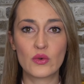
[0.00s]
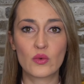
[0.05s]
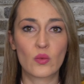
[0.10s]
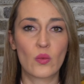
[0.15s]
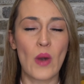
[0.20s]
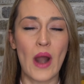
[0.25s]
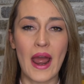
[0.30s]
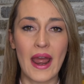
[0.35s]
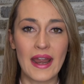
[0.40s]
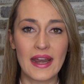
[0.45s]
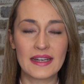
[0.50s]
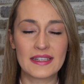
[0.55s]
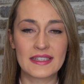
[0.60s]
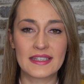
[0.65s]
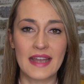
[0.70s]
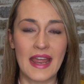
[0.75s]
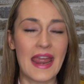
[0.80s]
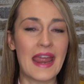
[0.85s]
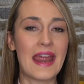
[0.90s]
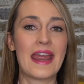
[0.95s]
write
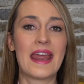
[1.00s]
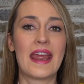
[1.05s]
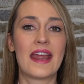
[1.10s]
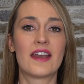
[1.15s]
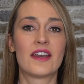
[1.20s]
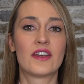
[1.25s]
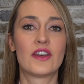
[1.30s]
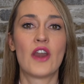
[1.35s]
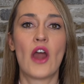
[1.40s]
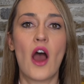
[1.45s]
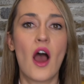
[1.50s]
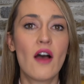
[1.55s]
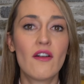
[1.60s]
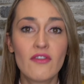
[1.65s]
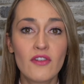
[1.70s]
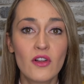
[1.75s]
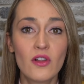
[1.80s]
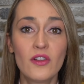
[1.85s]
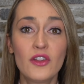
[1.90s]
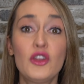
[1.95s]
a
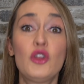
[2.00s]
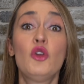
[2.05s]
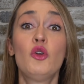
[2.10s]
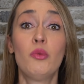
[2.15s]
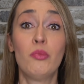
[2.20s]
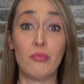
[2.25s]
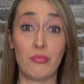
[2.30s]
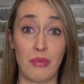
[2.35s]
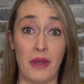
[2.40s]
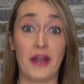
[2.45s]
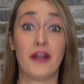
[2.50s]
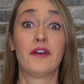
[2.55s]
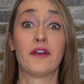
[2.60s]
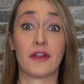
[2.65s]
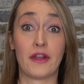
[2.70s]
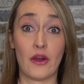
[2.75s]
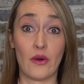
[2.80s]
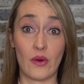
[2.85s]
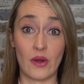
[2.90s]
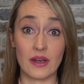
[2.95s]
novel, you better
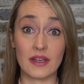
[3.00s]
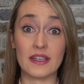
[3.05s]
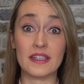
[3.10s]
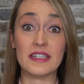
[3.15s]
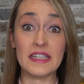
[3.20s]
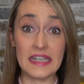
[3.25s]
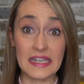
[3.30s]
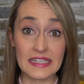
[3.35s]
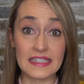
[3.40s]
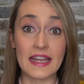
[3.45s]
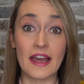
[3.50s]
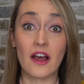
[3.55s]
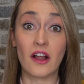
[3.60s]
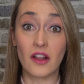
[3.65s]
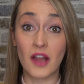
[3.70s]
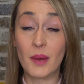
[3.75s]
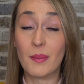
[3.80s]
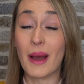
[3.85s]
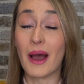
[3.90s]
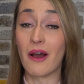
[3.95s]
go into detail
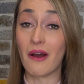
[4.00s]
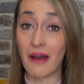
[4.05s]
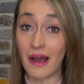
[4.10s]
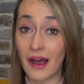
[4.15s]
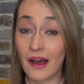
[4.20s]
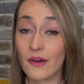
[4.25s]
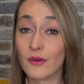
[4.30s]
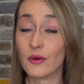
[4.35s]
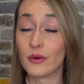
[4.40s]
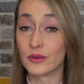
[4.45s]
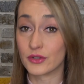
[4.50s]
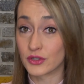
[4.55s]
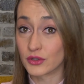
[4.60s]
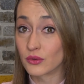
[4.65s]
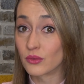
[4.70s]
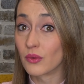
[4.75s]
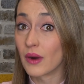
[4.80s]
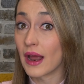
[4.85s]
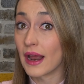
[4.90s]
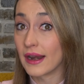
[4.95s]
about how to
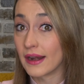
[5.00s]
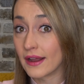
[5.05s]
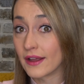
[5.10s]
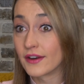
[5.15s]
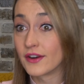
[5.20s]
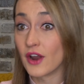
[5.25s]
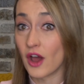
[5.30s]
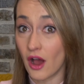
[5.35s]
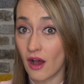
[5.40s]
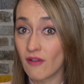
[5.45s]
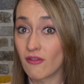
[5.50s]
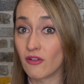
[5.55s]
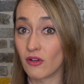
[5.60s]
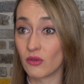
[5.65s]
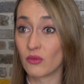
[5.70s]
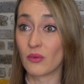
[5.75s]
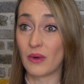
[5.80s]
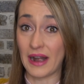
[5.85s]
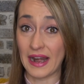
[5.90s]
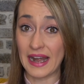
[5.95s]
write a novel,
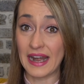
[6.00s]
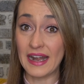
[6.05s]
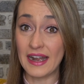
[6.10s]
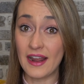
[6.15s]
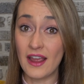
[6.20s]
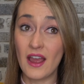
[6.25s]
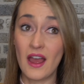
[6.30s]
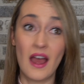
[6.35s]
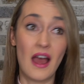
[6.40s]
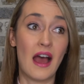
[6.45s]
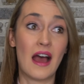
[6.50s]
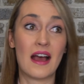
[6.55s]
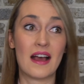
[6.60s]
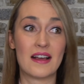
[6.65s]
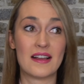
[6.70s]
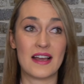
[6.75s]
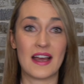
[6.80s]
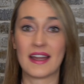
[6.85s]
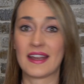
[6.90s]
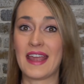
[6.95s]
right?
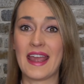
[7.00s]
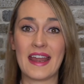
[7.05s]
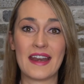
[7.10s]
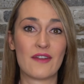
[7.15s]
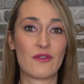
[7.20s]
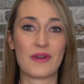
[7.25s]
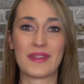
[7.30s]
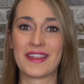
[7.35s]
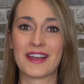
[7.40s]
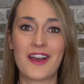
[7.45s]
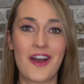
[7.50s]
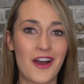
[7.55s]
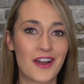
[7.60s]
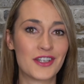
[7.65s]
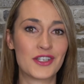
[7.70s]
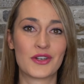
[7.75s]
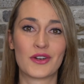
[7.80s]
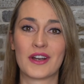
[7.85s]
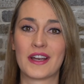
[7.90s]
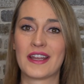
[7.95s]
Again, with the
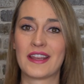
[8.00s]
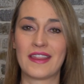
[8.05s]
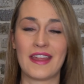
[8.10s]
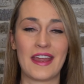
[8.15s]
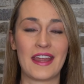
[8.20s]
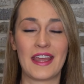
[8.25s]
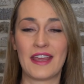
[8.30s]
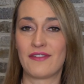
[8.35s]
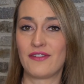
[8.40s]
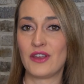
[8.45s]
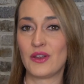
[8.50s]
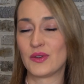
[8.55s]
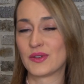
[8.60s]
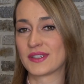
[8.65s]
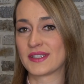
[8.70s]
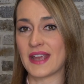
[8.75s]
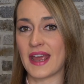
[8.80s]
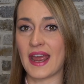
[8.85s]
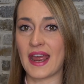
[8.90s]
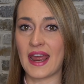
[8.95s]
contouring thing, if you
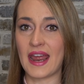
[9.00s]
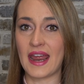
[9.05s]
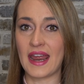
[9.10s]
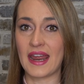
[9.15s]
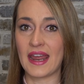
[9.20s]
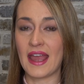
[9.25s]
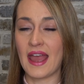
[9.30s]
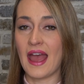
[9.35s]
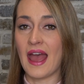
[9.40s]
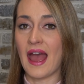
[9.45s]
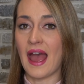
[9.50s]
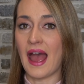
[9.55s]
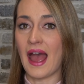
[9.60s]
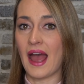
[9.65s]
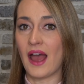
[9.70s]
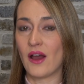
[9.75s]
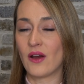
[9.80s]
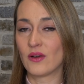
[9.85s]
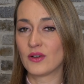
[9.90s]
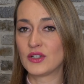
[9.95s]
say
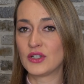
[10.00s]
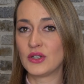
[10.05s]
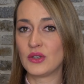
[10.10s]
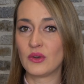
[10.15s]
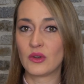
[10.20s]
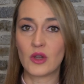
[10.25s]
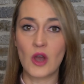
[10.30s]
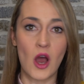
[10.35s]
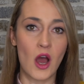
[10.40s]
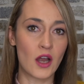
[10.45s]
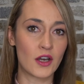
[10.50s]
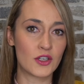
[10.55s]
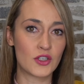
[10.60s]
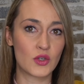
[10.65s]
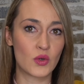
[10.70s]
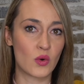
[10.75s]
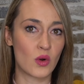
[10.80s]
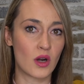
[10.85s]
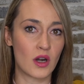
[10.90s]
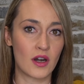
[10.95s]
how to
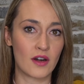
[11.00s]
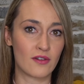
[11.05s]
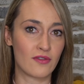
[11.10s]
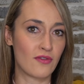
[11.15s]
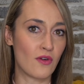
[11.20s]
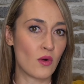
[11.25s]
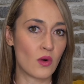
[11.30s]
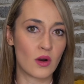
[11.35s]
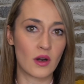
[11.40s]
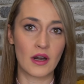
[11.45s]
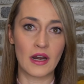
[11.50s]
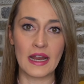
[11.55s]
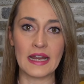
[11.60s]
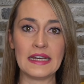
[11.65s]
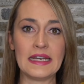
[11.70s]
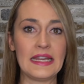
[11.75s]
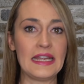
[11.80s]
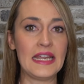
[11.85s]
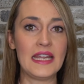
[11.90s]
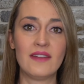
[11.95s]
contour for
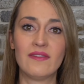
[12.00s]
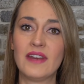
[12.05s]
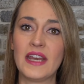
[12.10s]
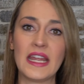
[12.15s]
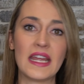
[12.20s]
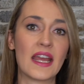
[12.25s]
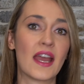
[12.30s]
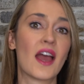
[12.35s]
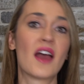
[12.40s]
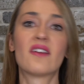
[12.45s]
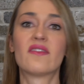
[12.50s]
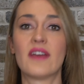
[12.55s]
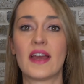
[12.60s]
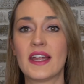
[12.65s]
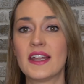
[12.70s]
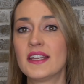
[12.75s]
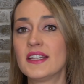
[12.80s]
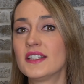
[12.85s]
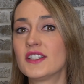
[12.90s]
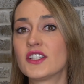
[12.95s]
an evening
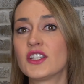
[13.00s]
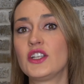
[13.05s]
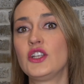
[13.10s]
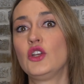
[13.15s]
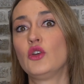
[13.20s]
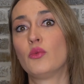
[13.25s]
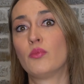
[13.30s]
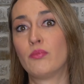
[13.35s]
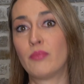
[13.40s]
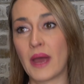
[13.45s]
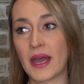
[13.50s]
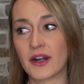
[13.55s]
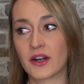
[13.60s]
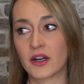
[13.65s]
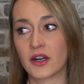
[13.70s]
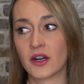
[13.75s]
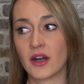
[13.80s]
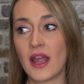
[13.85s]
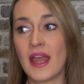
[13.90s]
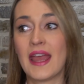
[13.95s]
event, you
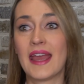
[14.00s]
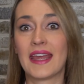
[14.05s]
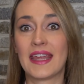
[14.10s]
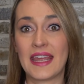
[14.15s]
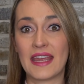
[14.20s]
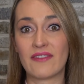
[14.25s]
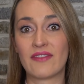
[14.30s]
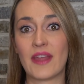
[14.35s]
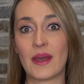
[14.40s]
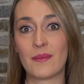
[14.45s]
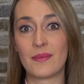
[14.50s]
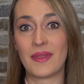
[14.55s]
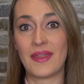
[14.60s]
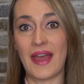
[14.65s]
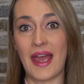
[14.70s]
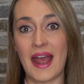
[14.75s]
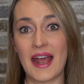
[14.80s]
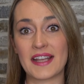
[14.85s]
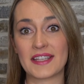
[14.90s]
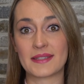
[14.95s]
better give them
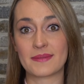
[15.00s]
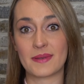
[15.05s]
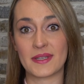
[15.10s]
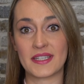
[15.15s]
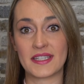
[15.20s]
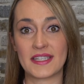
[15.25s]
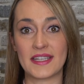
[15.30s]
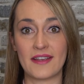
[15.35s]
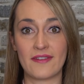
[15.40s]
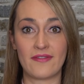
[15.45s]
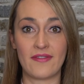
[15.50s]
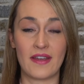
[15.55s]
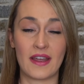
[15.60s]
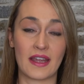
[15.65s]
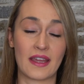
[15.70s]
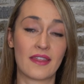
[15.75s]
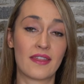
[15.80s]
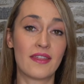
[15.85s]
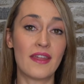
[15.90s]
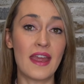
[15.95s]
that
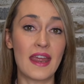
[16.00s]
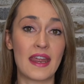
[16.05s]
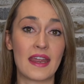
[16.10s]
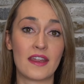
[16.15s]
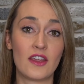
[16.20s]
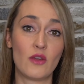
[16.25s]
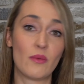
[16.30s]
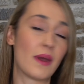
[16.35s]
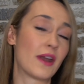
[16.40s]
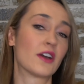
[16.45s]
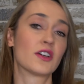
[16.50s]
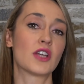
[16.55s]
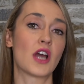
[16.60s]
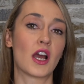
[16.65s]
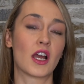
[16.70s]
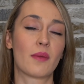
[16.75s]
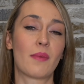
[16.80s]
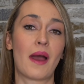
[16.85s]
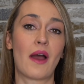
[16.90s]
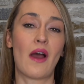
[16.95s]
specific thing. You better
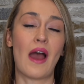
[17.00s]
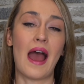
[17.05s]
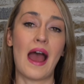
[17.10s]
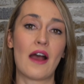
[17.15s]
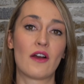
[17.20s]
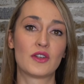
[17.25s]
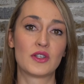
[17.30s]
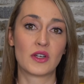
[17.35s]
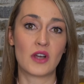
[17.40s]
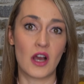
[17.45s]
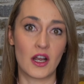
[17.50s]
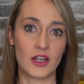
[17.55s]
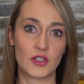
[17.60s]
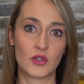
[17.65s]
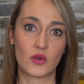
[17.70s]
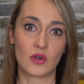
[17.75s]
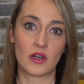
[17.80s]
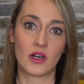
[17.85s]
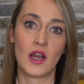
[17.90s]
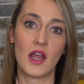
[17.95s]
talk about how to
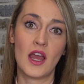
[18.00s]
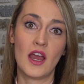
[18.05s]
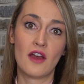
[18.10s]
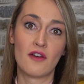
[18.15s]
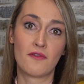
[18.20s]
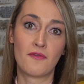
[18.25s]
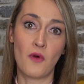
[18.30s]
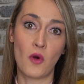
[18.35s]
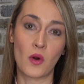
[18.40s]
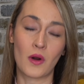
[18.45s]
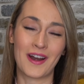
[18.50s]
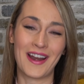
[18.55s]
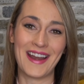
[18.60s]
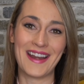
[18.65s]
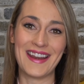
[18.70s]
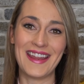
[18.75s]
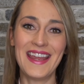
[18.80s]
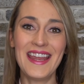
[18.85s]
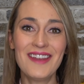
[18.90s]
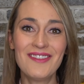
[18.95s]
contour for an
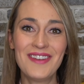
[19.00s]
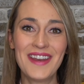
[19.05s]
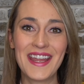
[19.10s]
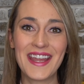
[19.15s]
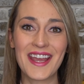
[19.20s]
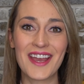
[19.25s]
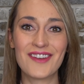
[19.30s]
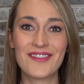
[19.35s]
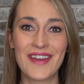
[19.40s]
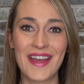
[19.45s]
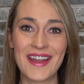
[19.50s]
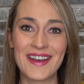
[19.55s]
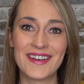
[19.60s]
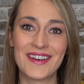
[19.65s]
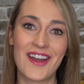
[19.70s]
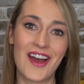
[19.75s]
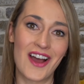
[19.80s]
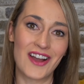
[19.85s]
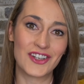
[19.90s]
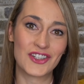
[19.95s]
evening event,
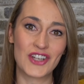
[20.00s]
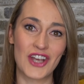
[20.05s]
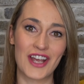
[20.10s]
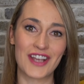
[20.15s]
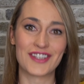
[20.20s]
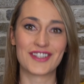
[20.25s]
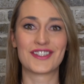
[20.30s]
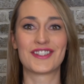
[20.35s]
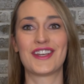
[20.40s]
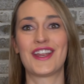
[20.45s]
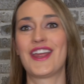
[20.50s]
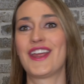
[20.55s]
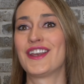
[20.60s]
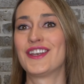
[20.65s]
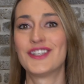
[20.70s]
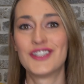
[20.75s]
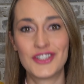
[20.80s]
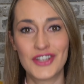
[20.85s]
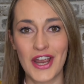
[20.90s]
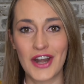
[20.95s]
not just
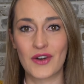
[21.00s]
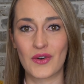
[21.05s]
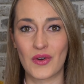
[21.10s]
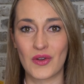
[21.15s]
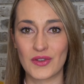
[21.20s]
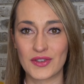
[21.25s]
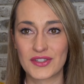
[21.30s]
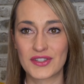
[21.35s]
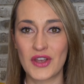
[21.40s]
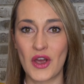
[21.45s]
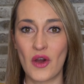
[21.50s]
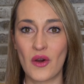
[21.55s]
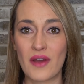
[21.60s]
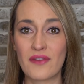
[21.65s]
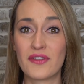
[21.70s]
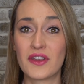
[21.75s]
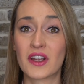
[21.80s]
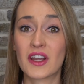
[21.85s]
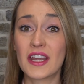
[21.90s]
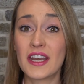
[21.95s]
in general. So if
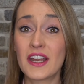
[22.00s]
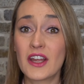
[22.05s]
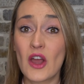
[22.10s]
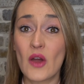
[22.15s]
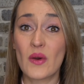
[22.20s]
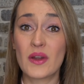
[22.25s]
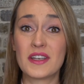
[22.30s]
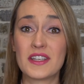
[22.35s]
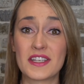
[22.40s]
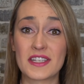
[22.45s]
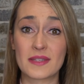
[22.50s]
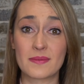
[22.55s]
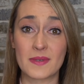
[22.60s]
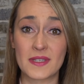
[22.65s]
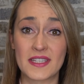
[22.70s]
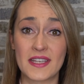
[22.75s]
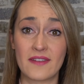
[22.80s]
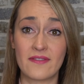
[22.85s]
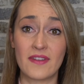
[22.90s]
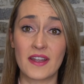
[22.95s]
you're gonna go into
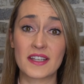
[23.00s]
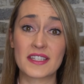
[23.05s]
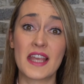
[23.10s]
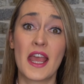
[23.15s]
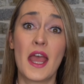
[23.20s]
specifics,